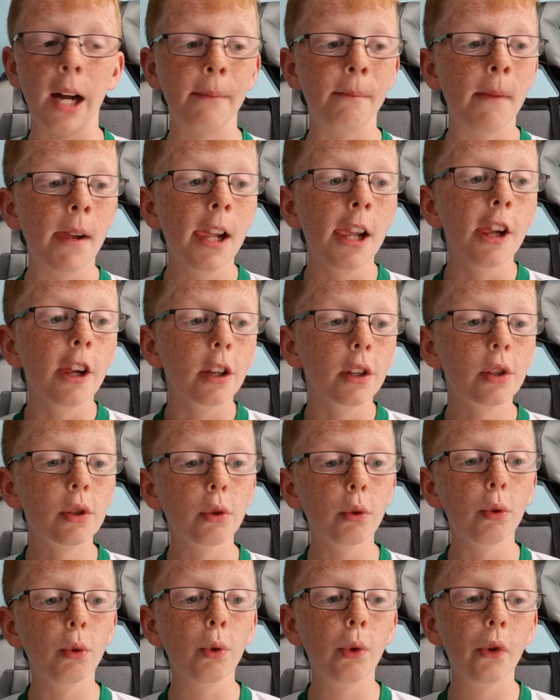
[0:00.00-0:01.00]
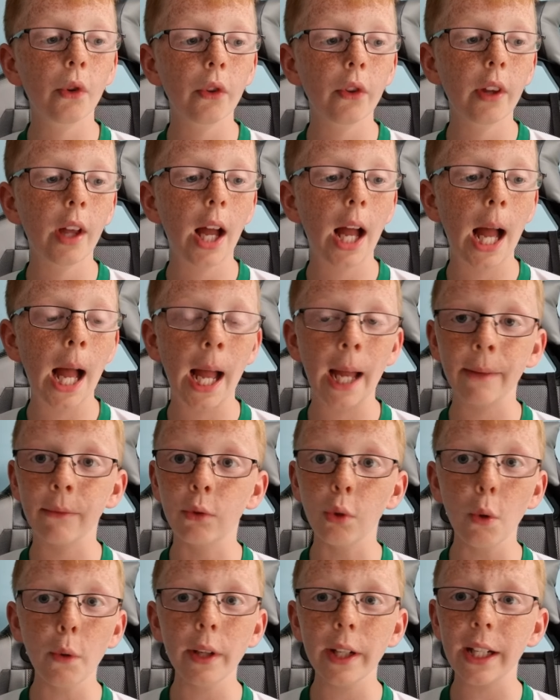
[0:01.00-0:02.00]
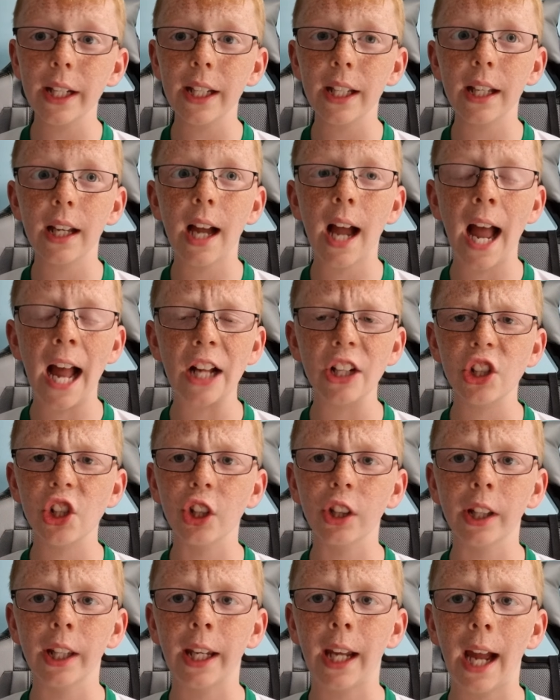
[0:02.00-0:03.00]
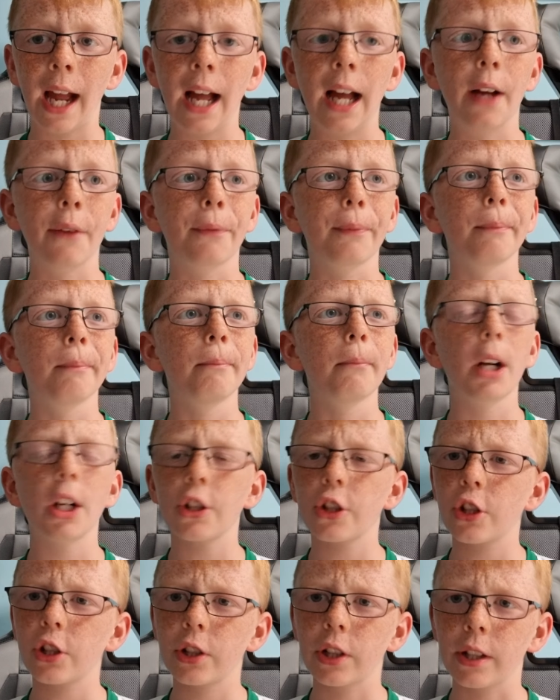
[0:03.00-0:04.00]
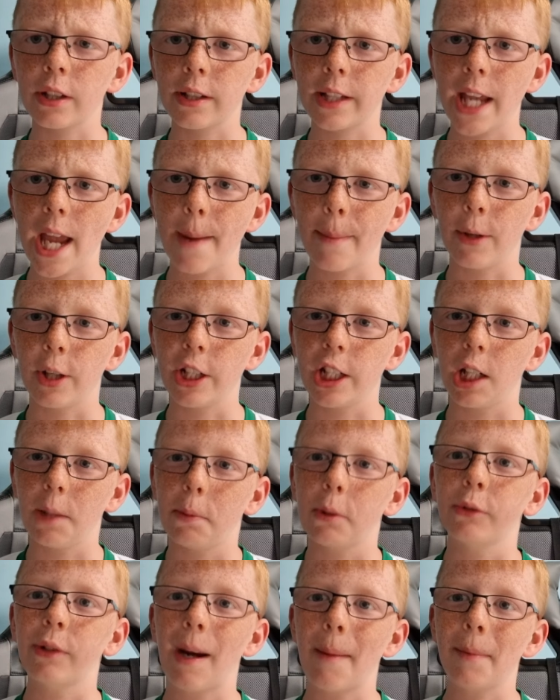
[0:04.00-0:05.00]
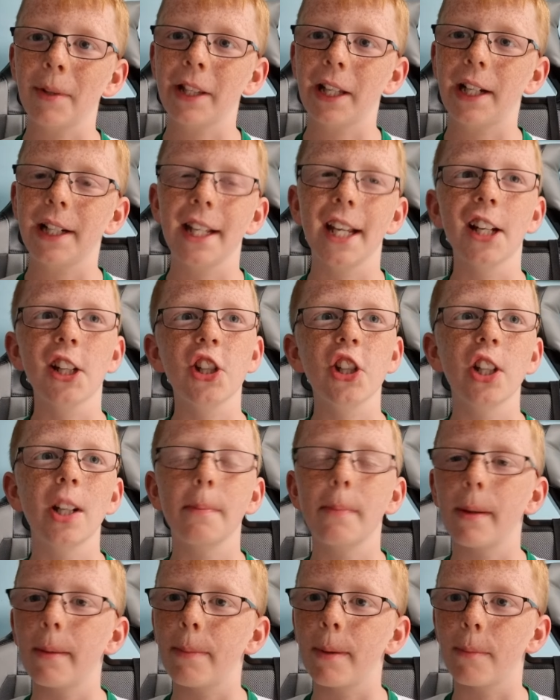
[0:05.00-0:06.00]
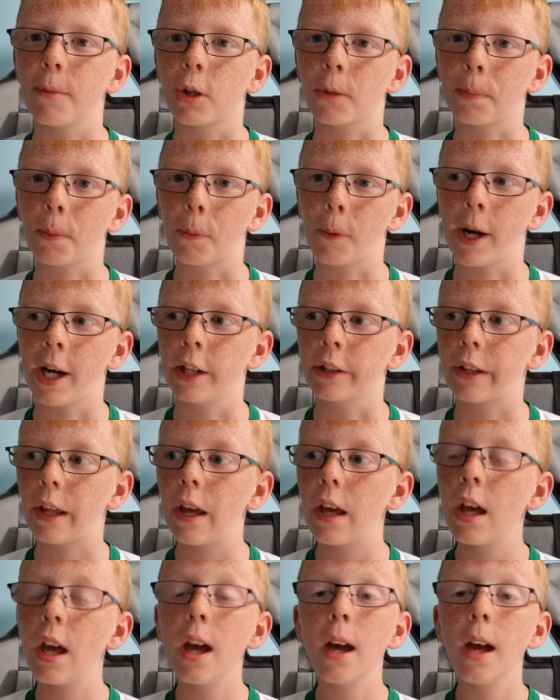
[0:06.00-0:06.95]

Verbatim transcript: Um, so I don't actually have much to say about Ylber Ramadani Should have been a bit more prepared,